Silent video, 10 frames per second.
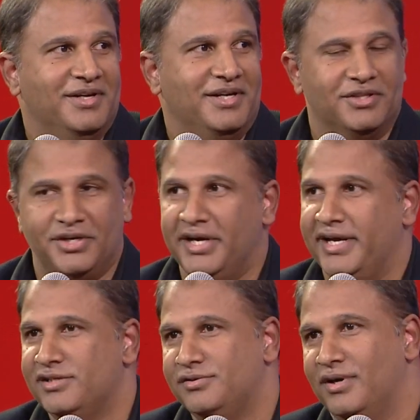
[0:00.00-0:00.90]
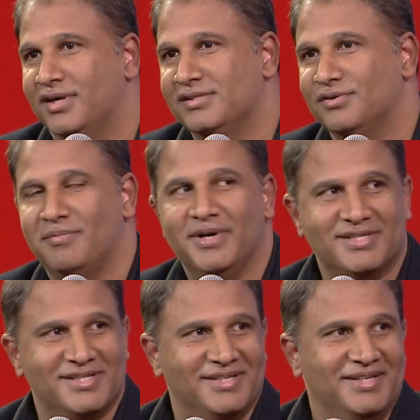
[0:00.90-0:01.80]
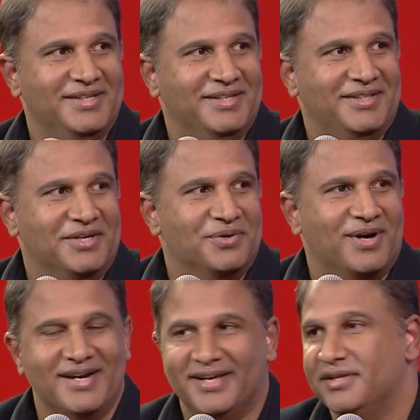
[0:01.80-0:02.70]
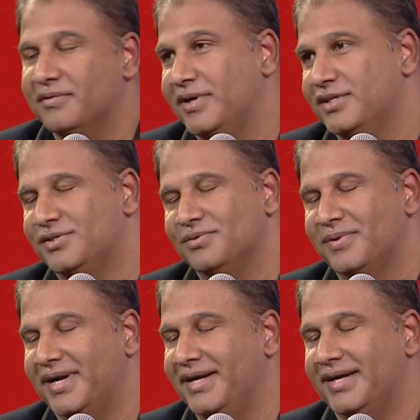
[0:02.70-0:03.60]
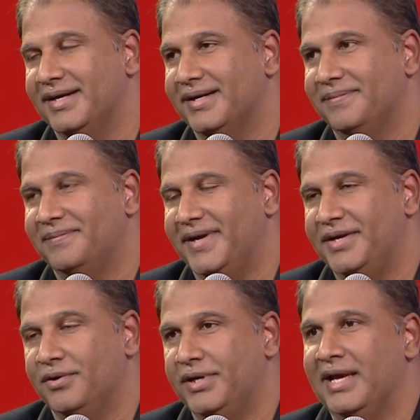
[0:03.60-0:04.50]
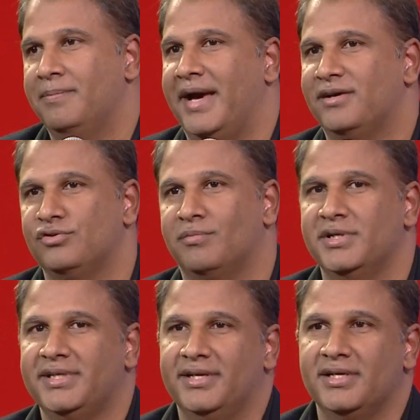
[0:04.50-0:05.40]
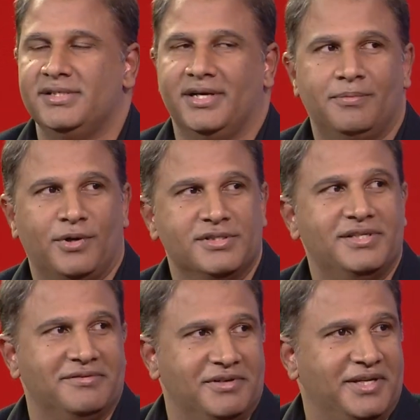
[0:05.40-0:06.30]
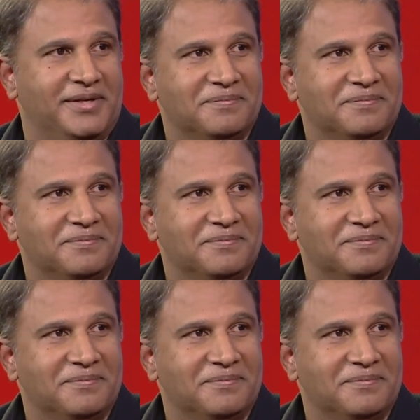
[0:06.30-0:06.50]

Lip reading: In 3 days, you learn so much that you can't otherwise do, and you take back so much energy and positivity.